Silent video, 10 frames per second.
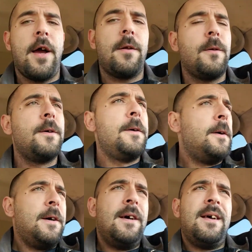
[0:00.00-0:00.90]
idle.
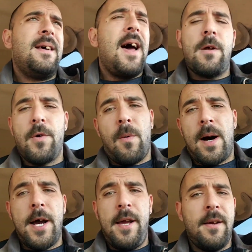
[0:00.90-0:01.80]
I don't know
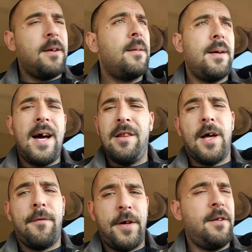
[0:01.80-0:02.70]
why. I
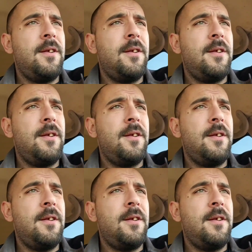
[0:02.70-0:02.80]
love it.